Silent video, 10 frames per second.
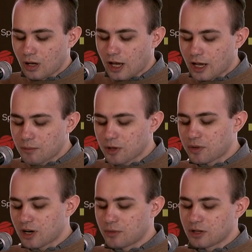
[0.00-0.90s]
A gameplay
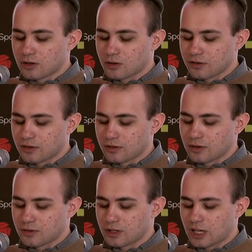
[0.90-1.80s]
parameter consists
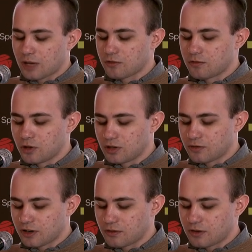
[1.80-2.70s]
of the type of
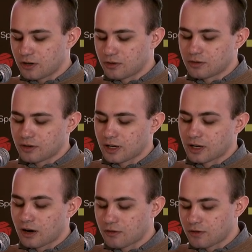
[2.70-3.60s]
modifier value, a
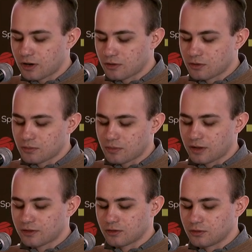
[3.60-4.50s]
curve value
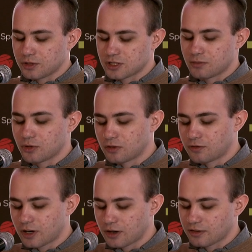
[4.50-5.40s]
based on which the
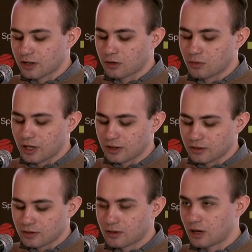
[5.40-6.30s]
modifier is
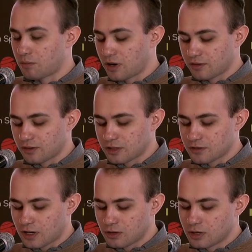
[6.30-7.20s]
calculated, a percentage
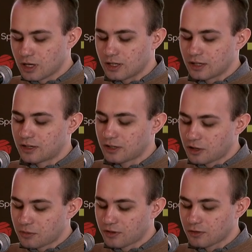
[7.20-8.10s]
value that
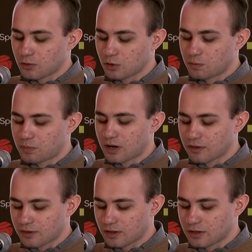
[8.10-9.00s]
determines what
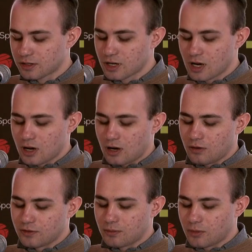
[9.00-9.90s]
percentage
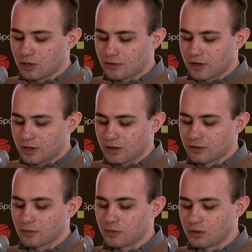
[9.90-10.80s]
of the modifier
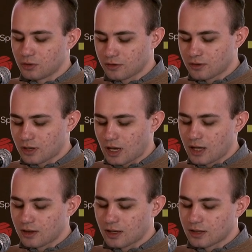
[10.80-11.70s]
is to be used,
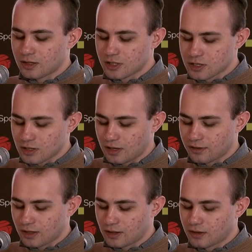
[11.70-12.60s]
and additional
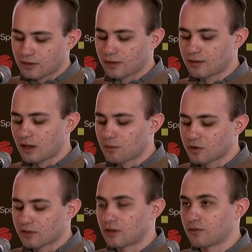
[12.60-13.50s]
settings that
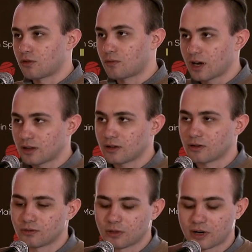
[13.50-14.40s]
supports the formatting
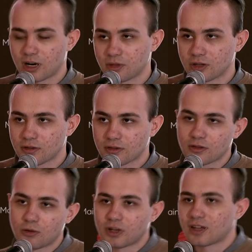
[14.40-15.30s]
of the parameters
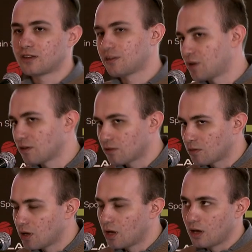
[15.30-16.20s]
so we can display
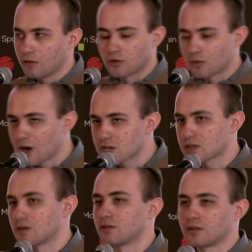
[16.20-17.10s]
some
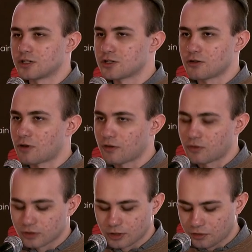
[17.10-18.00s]
information on the GUI
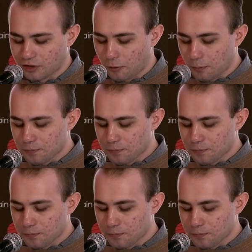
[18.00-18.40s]
for the user.